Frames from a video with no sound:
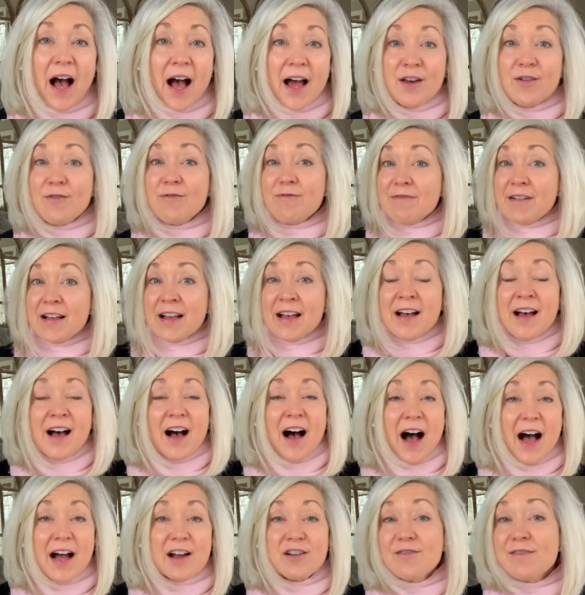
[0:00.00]
I don't,
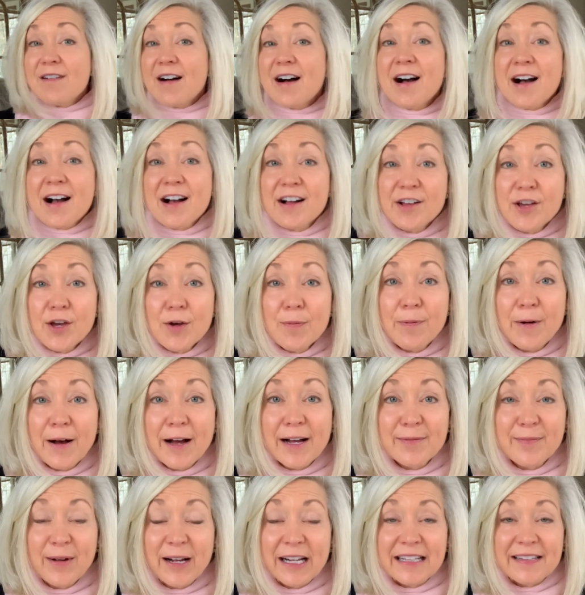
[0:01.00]
I don't
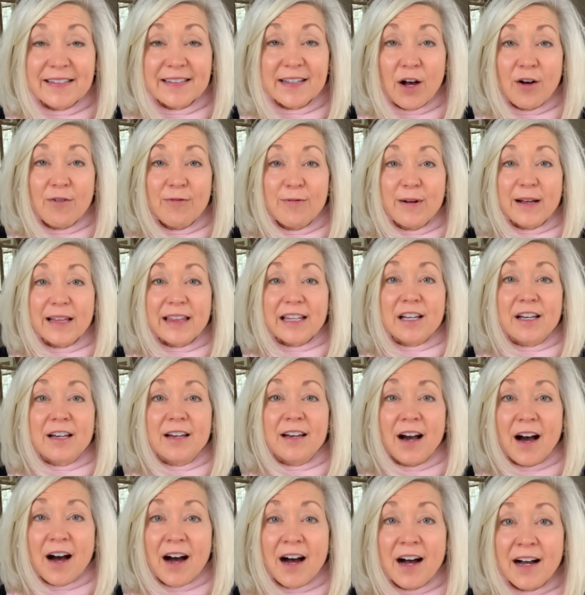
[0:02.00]
occupy myself with
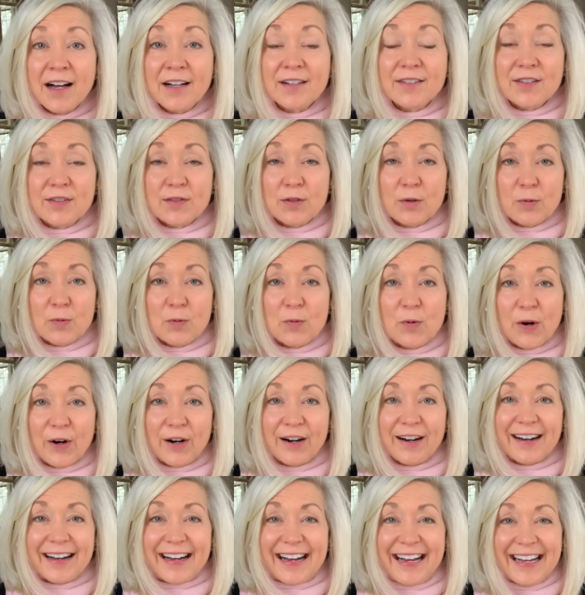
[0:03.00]
God's work.